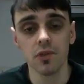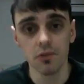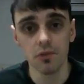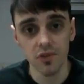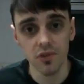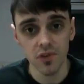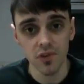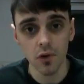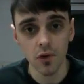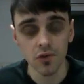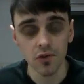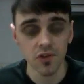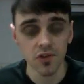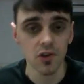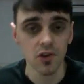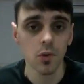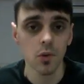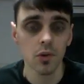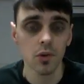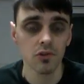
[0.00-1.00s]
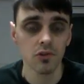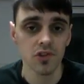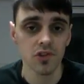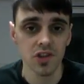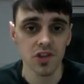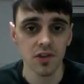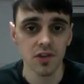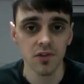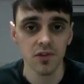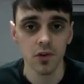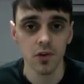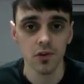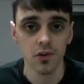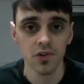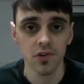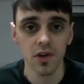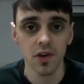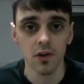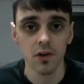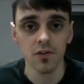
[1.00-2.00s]
the results that you want to achieve for
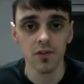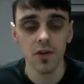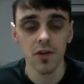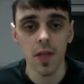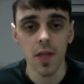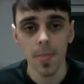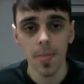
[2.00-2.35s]
yourself.